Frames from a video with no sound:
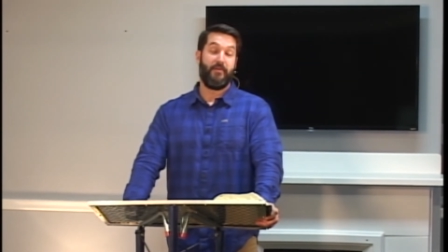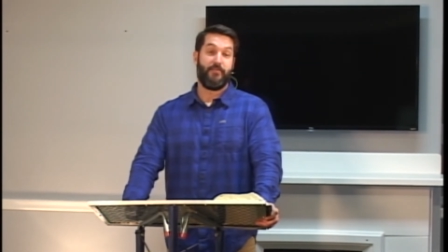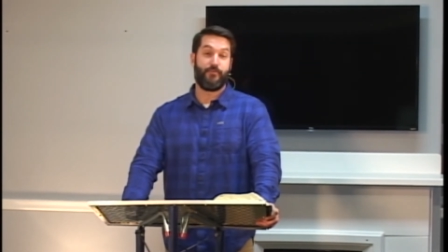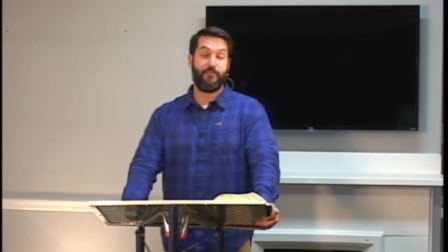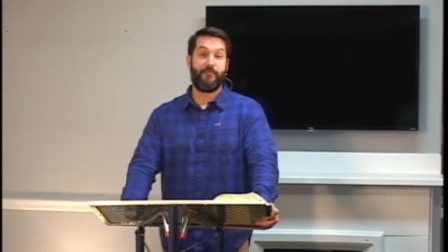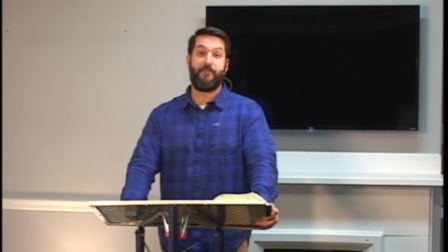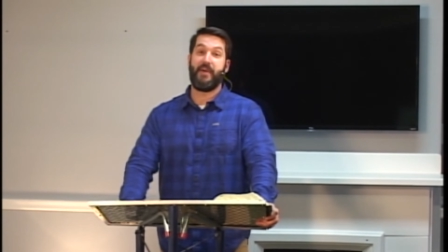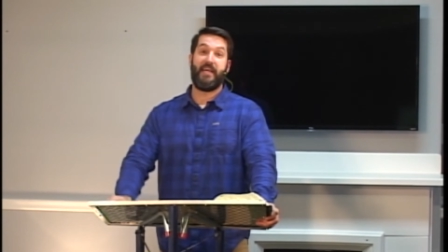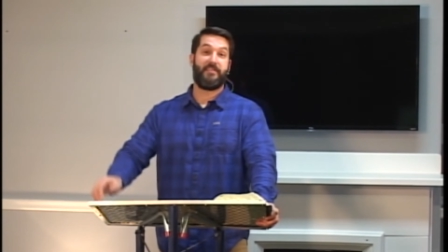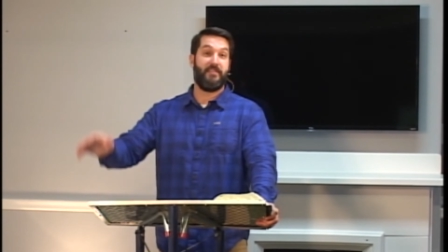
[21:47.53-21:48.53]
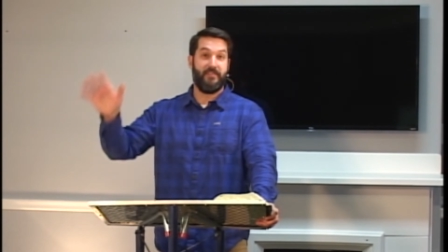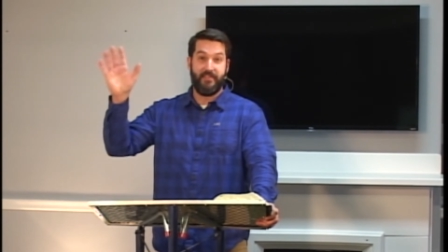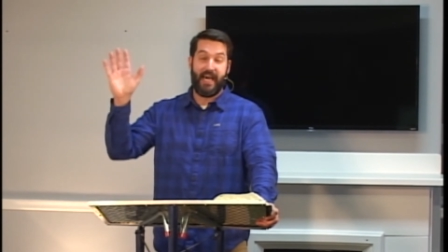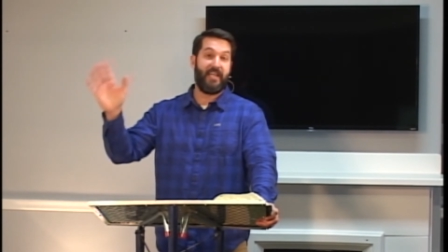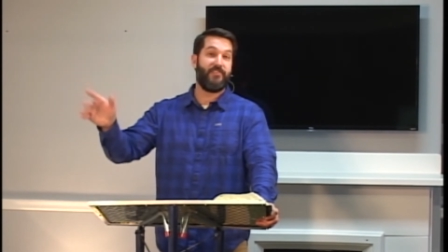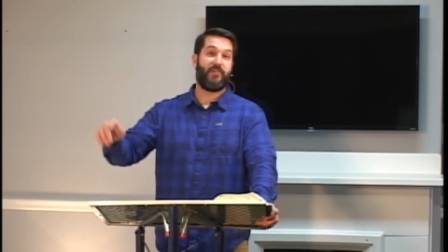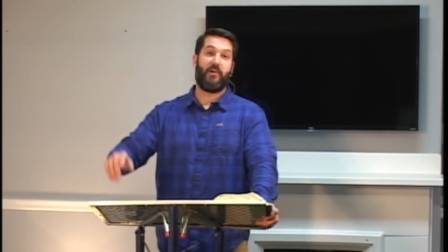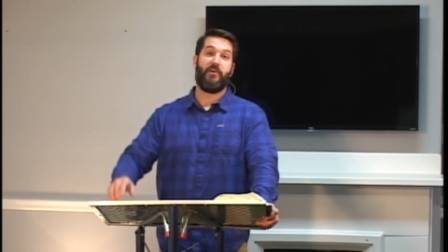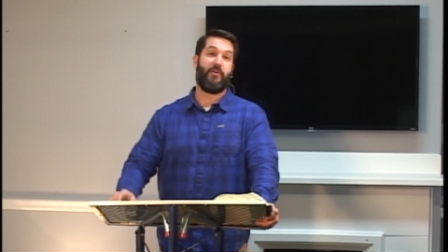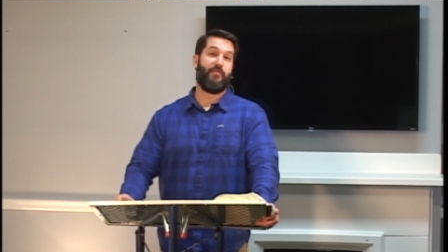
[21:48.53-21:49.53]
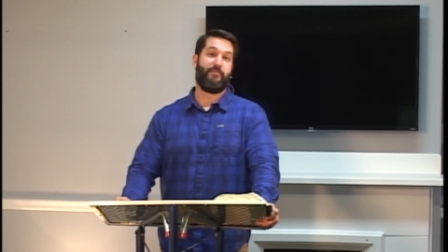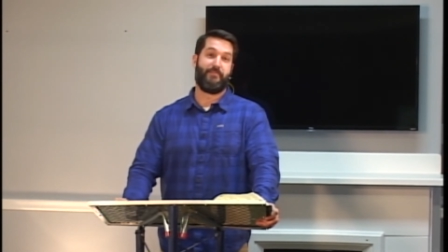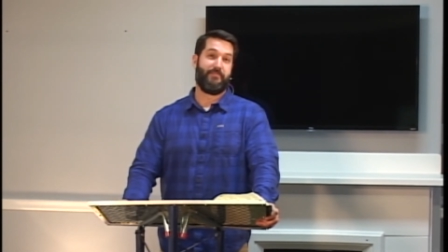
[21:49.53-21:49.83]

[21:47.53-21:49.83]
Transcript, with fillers: through faith, that is our home.